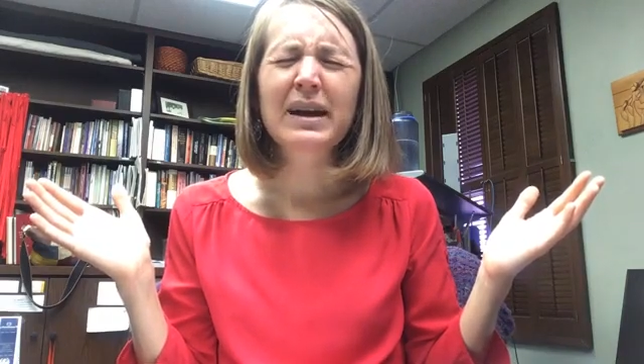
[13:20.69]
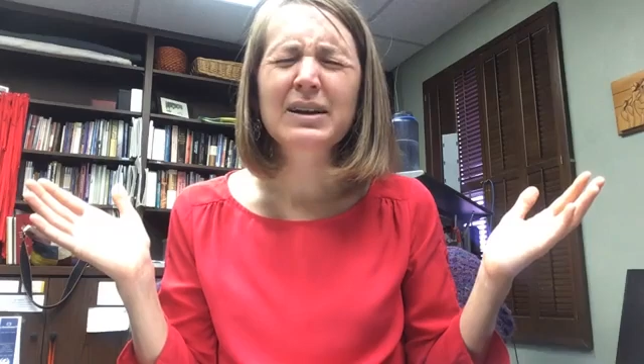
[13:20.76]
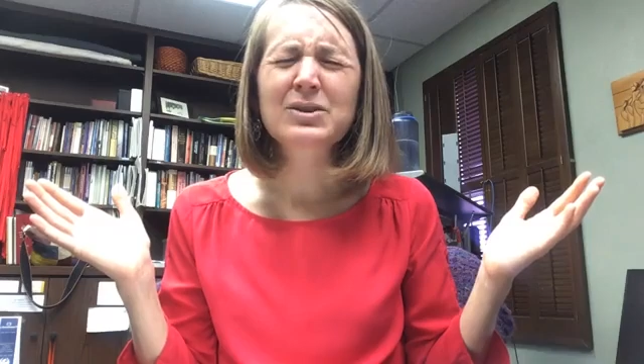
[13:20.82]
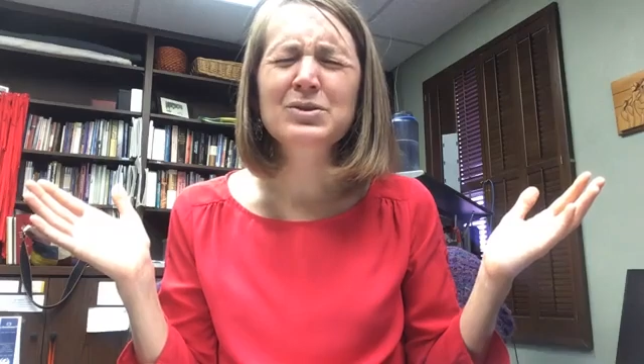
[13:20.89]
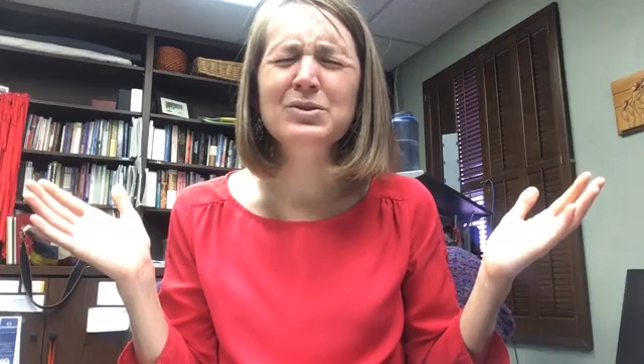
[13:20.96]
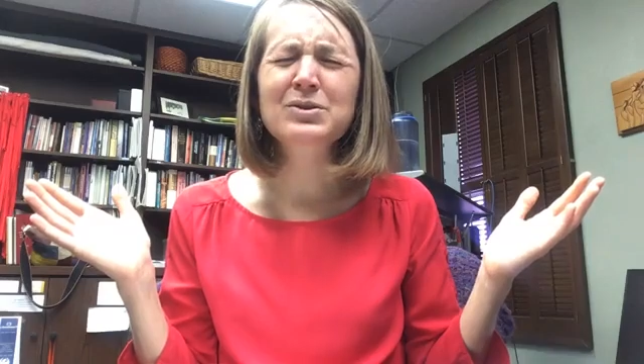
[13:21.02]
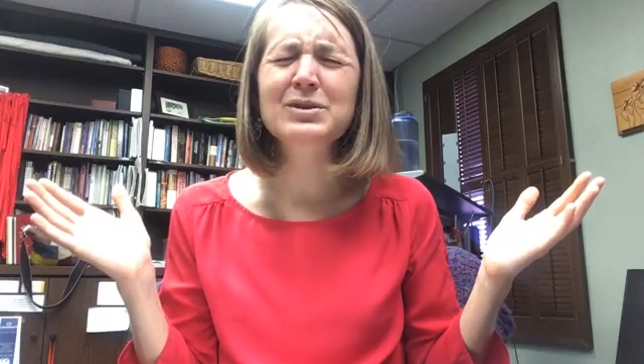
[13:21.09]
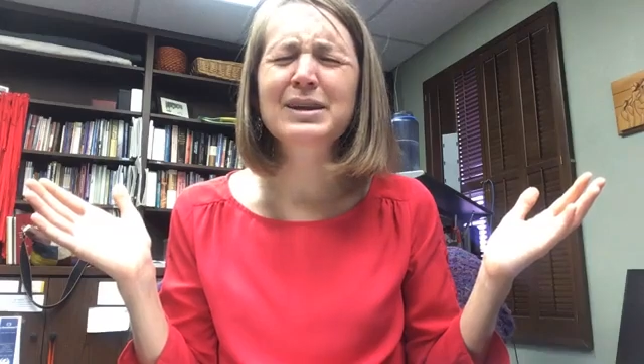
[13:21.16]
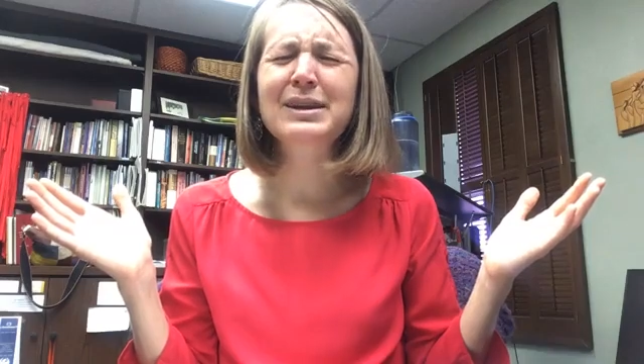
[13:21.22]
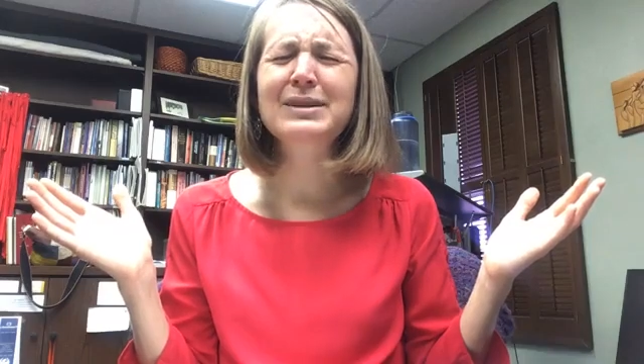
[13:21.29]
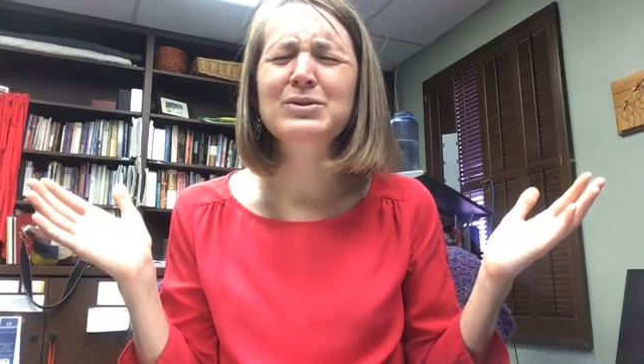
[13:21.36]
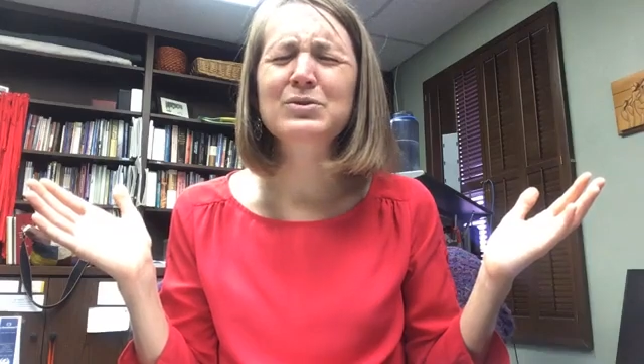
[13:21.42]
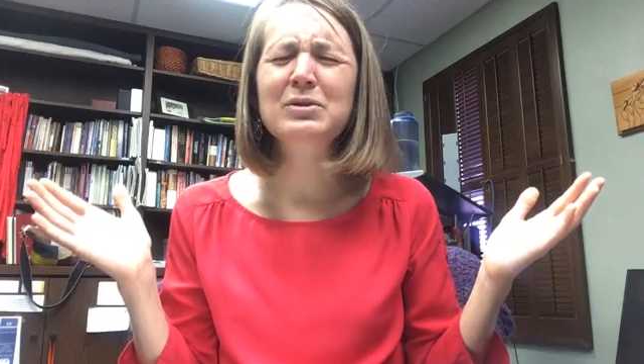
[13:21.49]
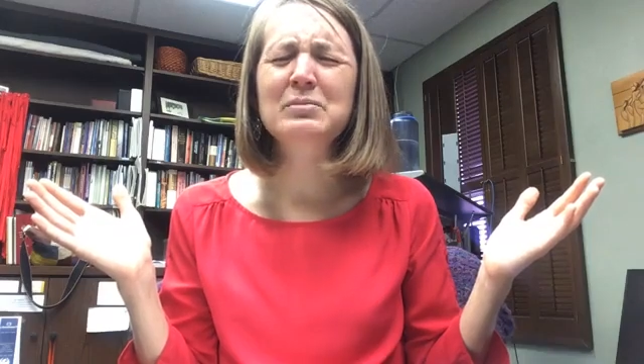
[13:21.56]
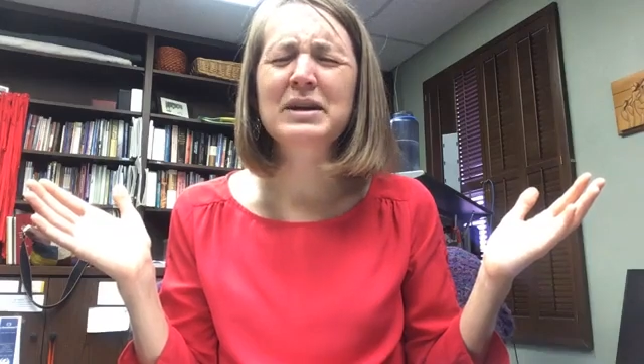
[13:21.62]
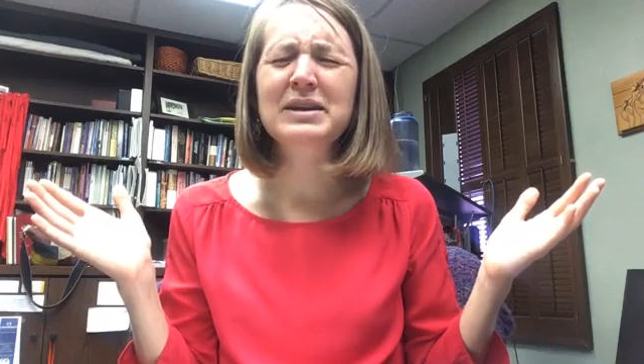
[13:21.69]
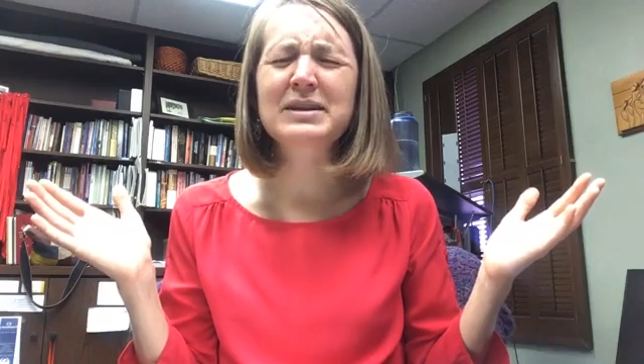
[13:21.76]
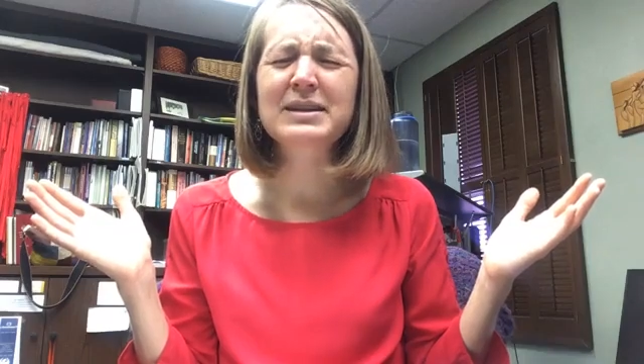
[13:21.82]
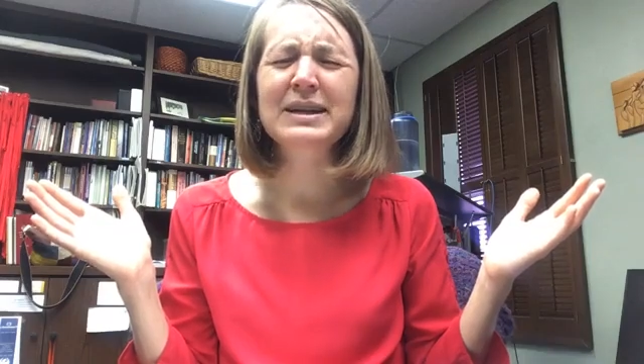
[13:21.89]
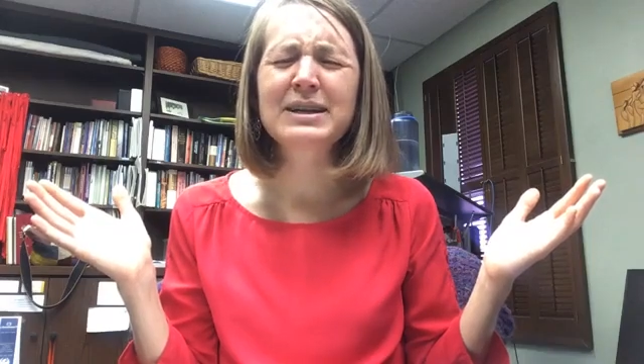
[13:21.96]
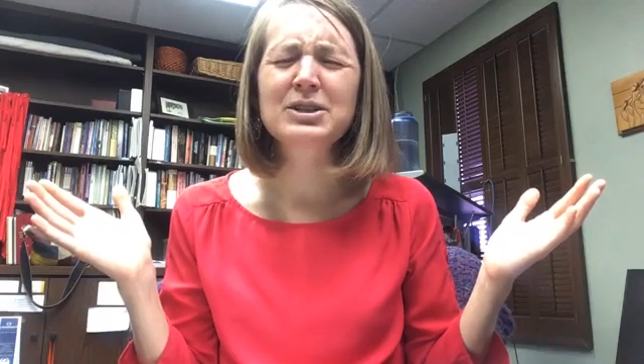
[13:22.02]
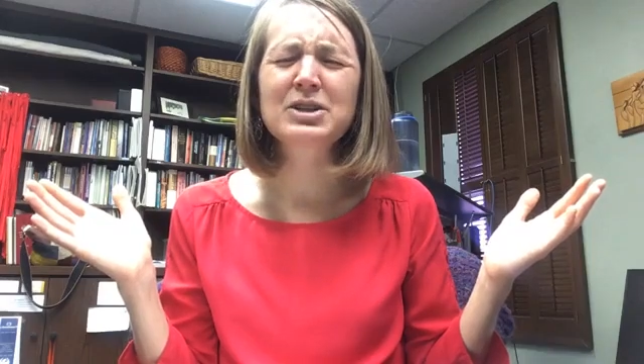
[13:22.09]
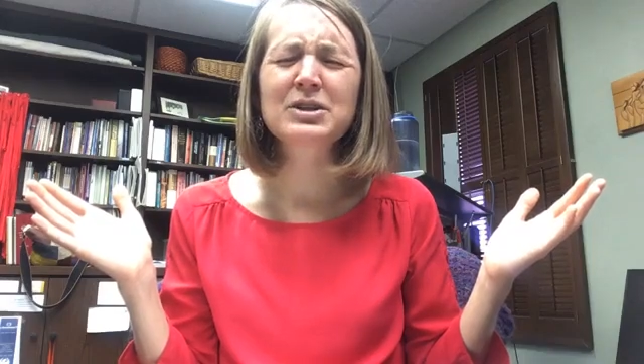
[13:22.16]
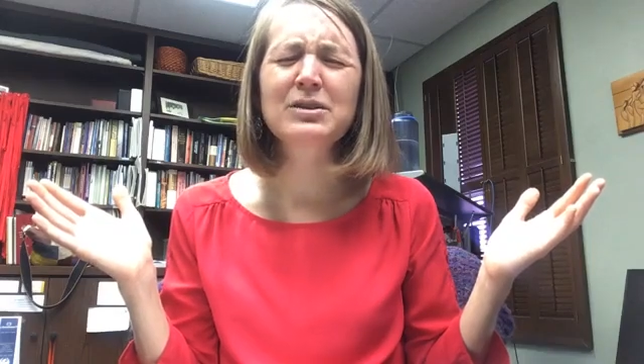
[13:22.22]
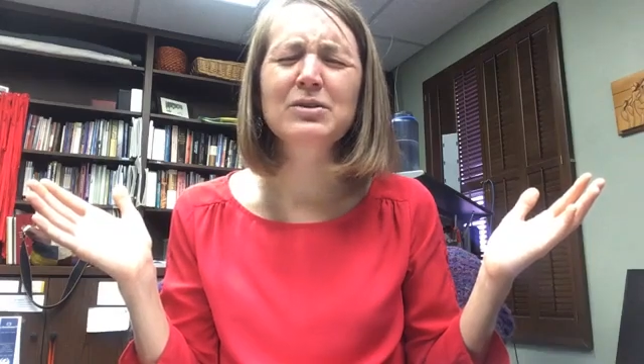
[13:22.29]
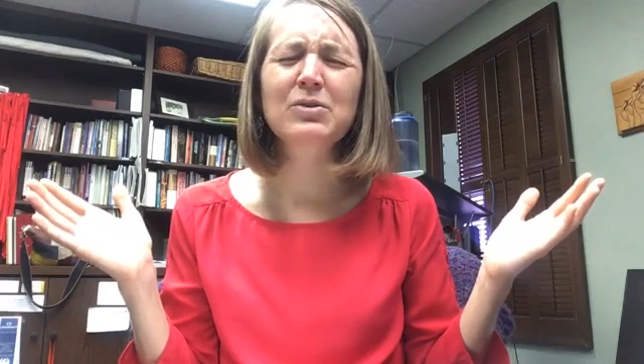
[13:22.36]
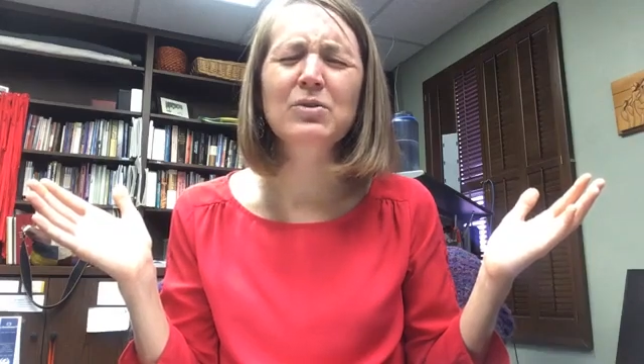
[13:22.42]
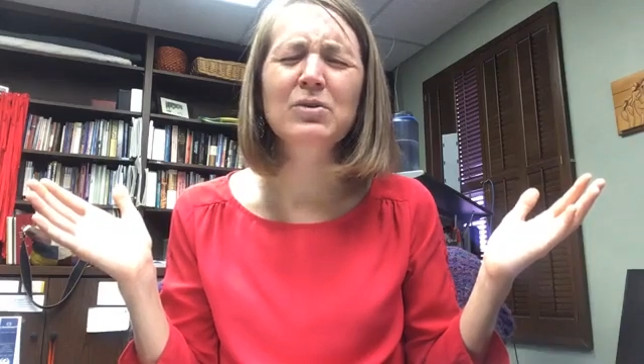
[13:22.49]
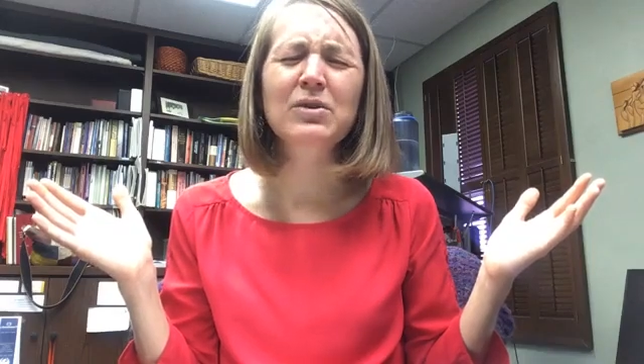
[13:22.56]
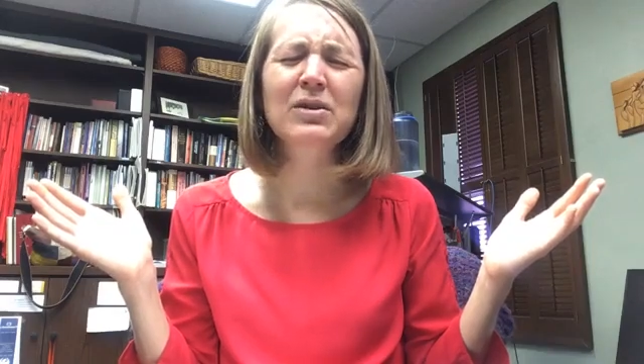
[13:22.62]
exercise or
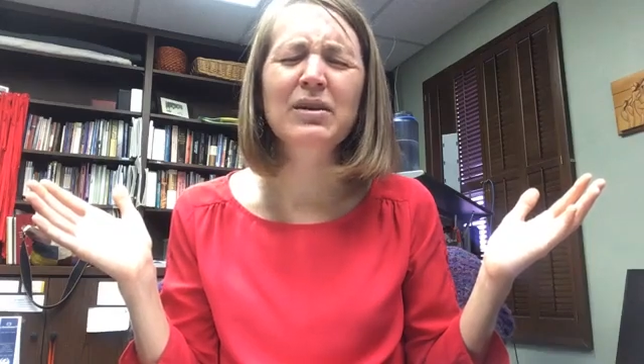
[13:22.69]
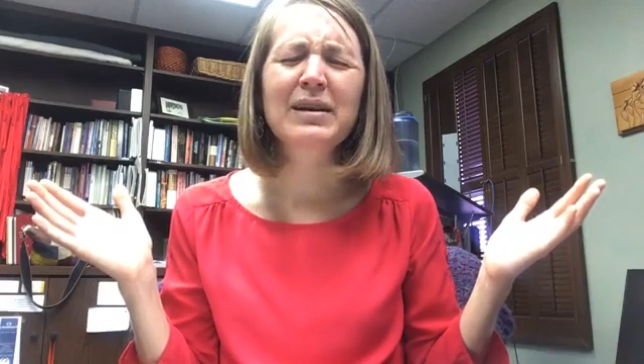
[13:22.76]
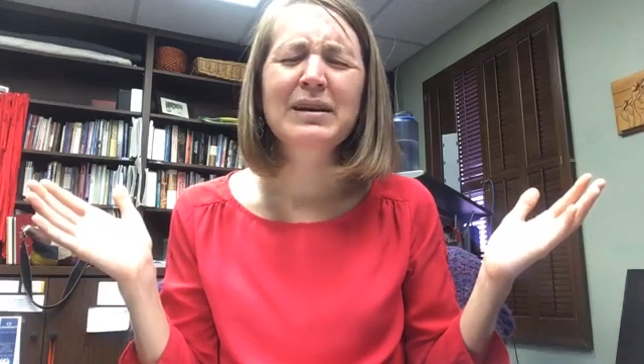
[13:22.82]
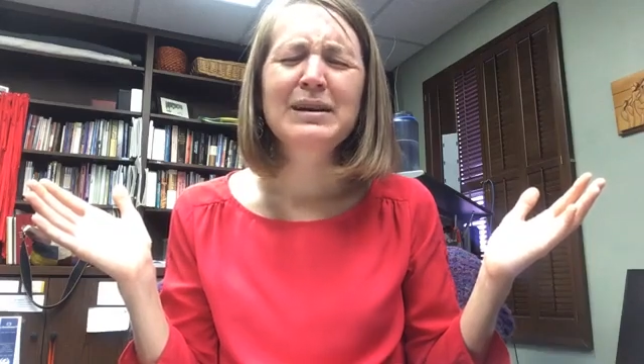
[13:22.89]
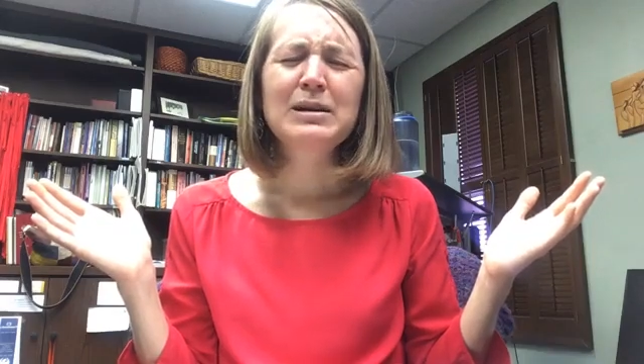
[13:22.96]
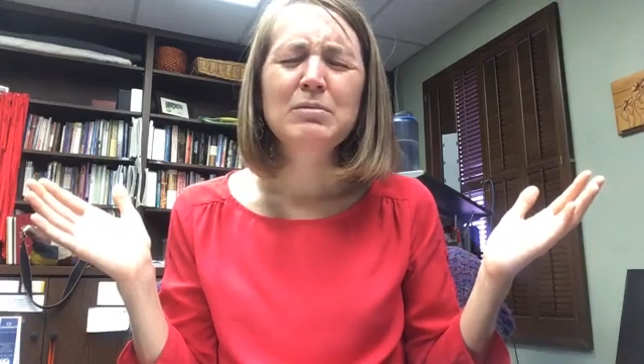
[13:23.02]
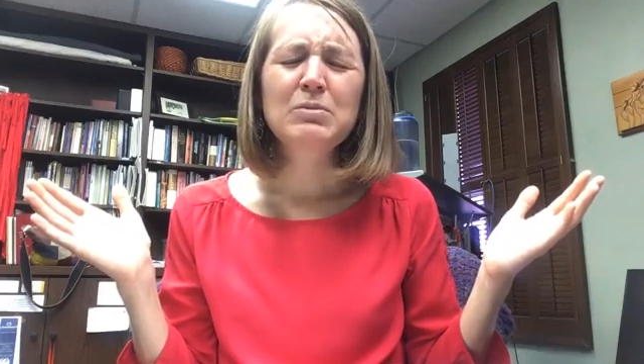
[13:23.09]
meditation or